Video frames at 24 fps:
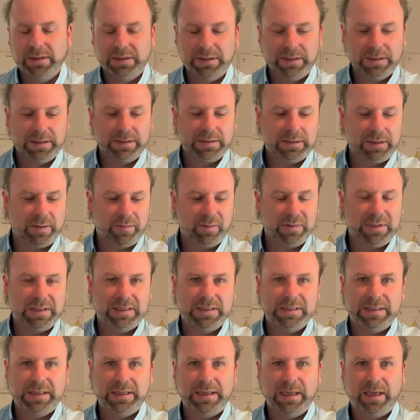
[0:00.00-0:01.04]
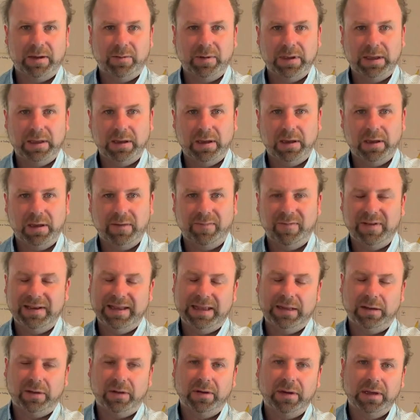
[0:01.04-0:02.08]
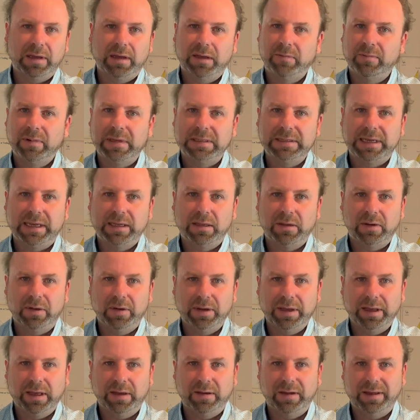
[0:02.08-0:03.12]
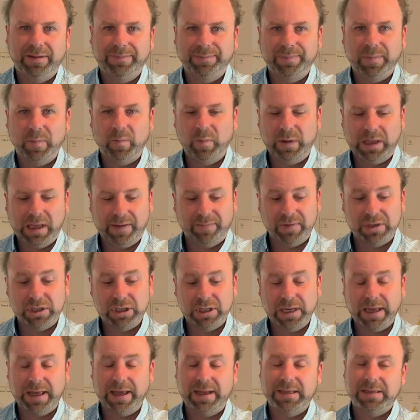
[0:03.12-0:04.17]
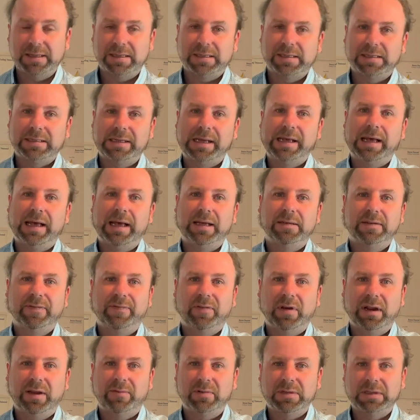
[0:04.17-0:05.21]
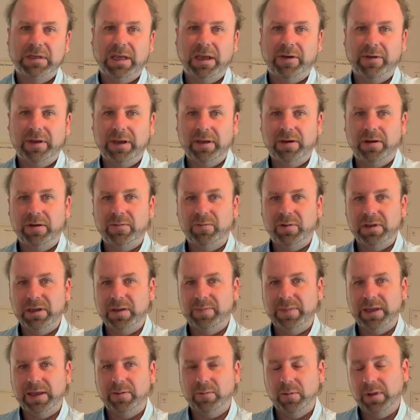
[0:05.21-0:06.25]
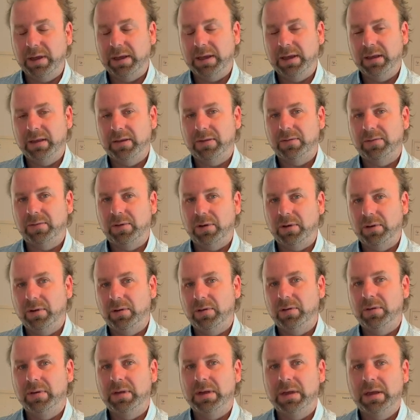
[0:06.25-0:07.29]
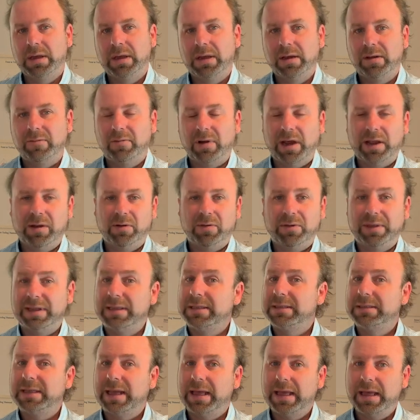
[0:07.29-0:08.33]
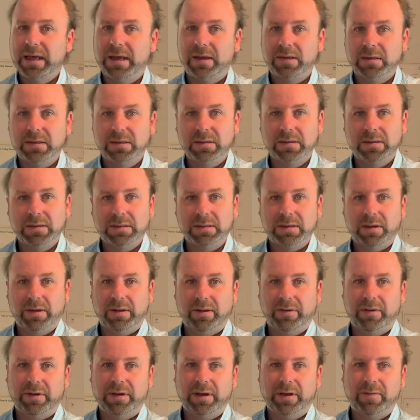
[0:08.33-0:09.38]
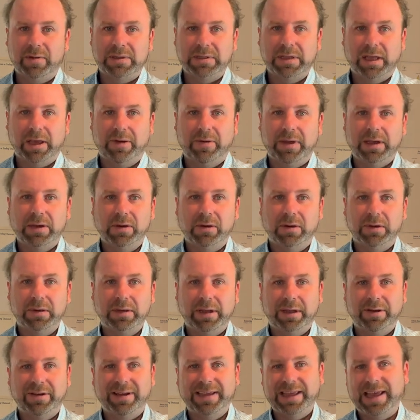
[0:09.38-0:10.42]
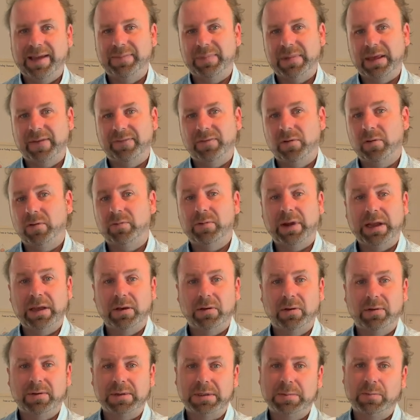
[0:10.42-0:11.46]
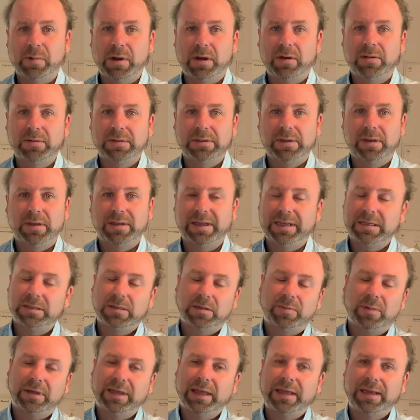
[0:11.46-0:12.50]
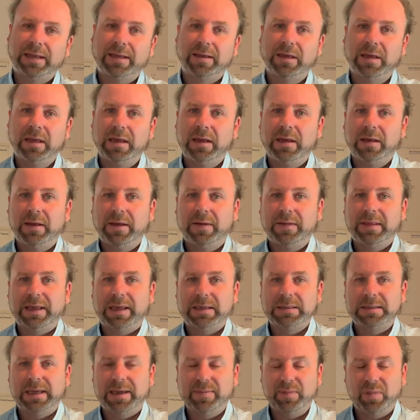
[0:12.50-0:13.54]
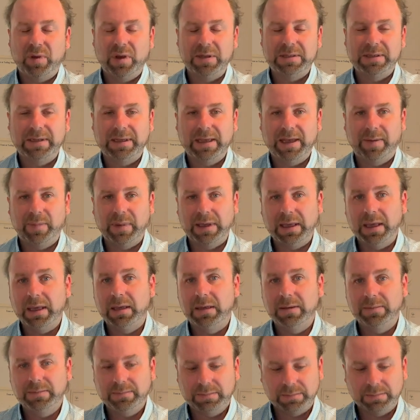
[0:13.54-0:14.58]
So we'll just see how we go. If we need longer, we take longer. We have a chat at the start to find out what's going on, what you've been working through, write all this down so I know what's going on, and I keep that for a record as well. So next time I get that same person coming in,